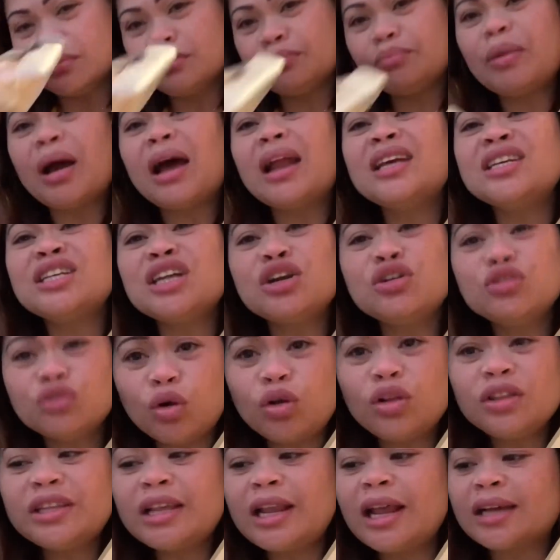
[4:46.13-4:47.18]
Para siyang
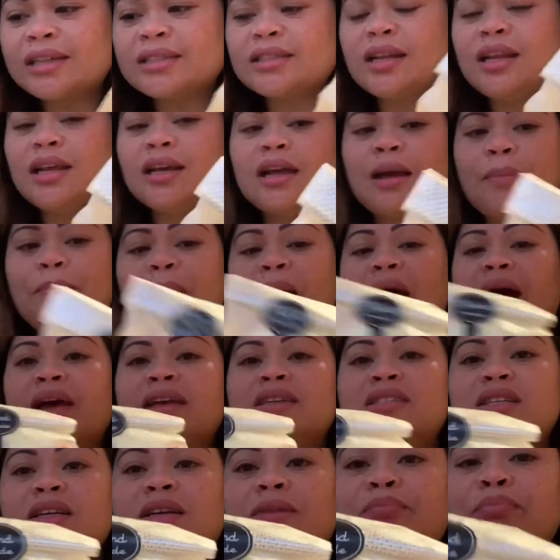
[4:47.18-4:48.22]
Goldilocks talaga.
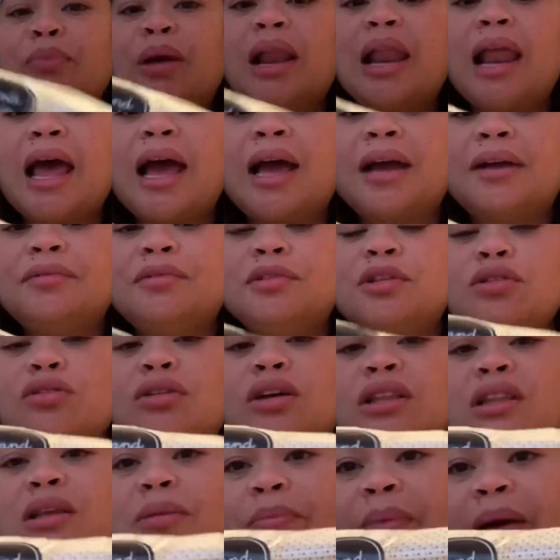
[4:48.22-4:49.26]
Packaging pa lang. Look
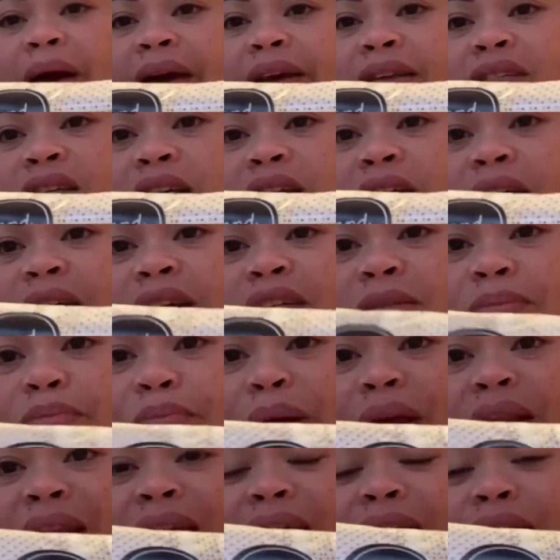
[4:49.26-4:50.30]
at the packaging, guys.
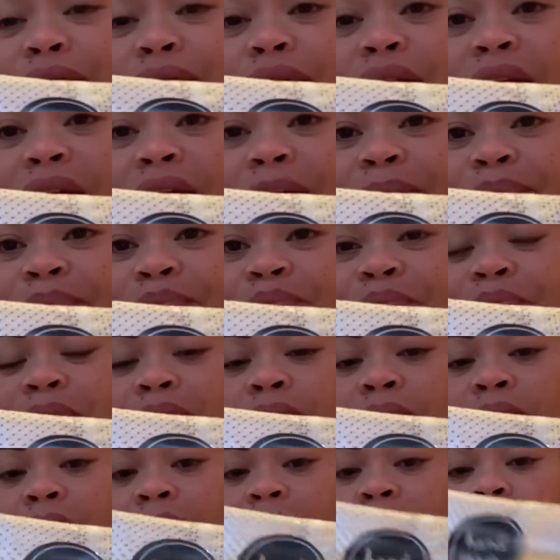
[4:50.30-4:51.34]
Panalo na.
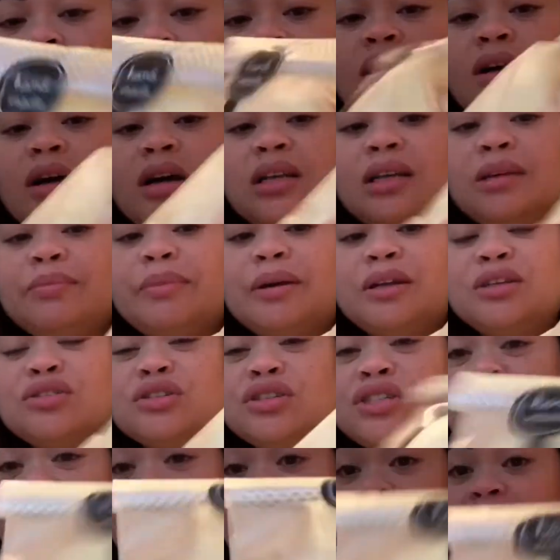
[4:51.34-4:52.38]
O, diba?
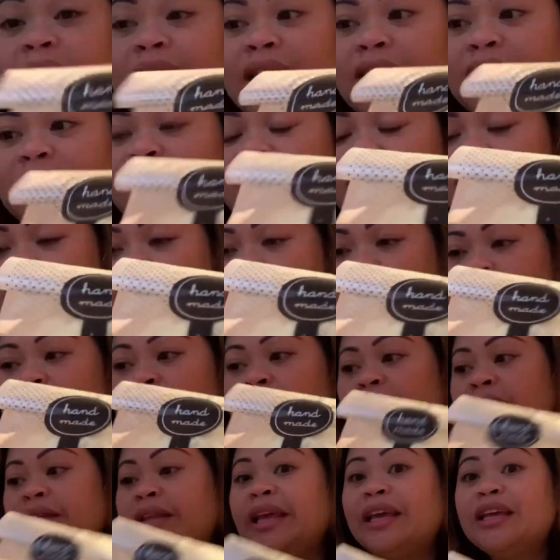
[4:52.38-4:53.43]
Sosyalin.
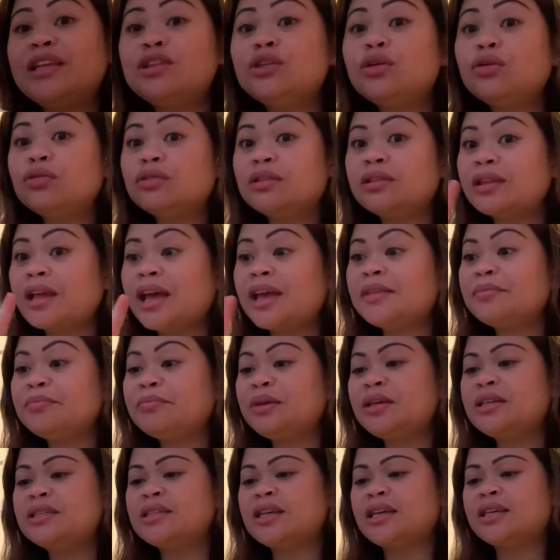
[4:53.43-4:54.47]
Take note. 9
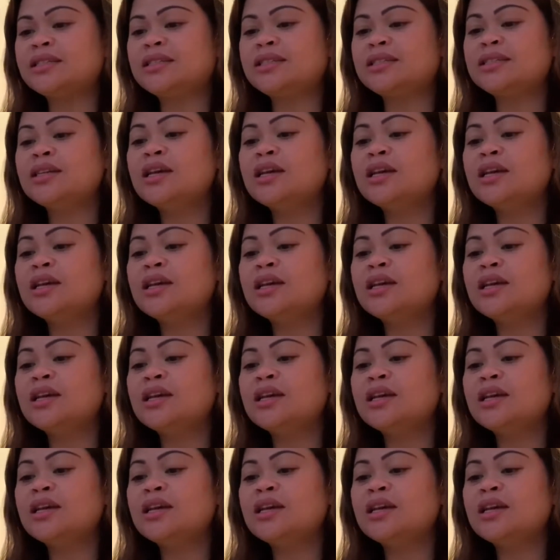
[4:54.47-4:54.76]
pieces.